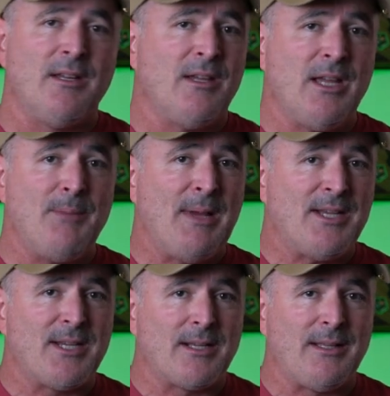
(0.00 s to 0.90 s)
he
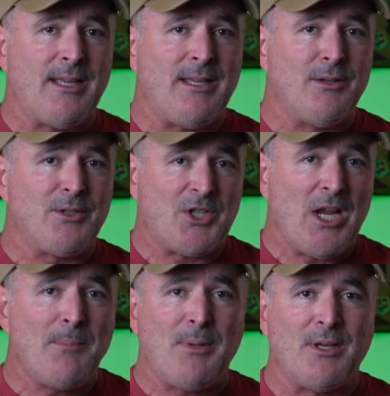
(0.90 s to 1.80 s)
basically
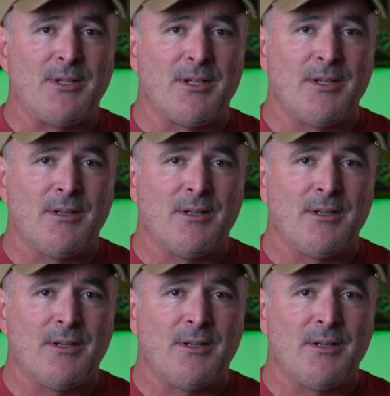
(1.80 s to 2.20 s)
championed